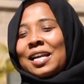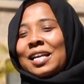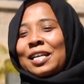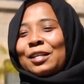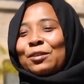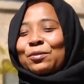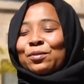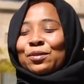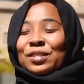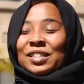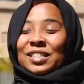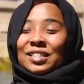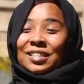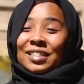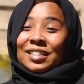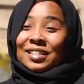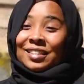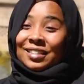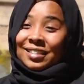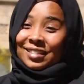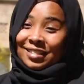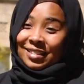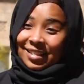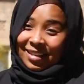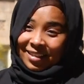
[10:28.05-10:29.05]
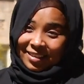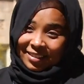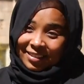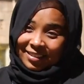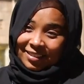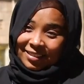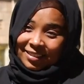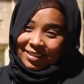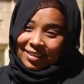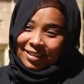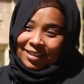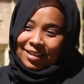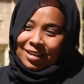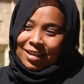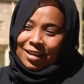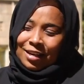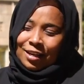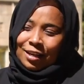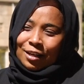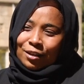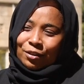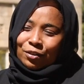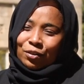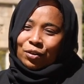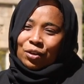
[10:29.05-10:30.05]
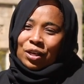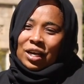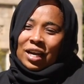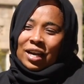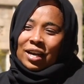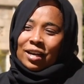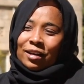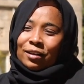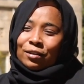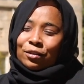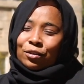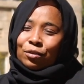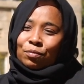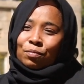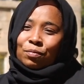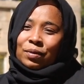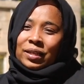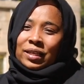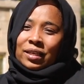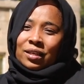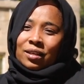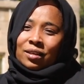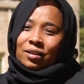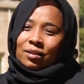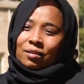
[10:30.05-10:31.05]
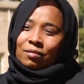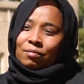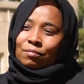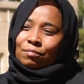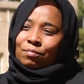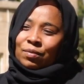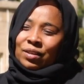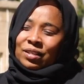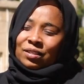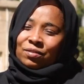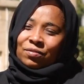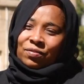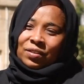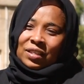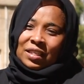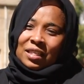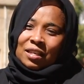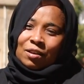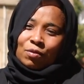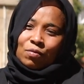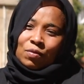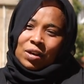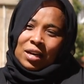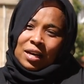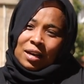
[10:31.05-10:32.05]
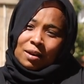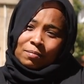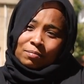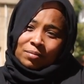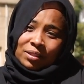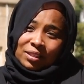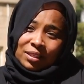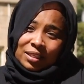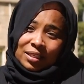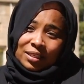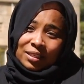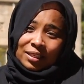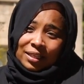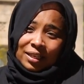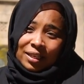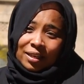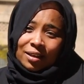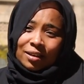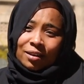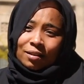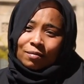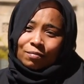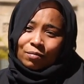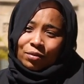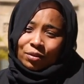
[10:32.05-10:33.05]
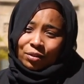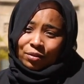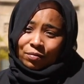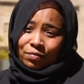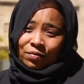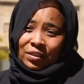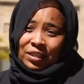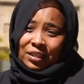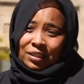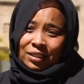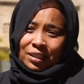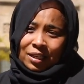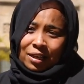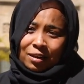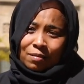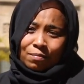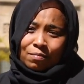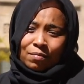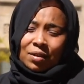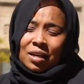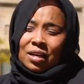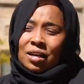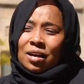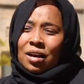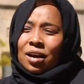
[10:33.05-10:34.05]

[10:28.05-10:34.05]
It was a disaster. So I had to be breastfeeding while I'm seated most of the time,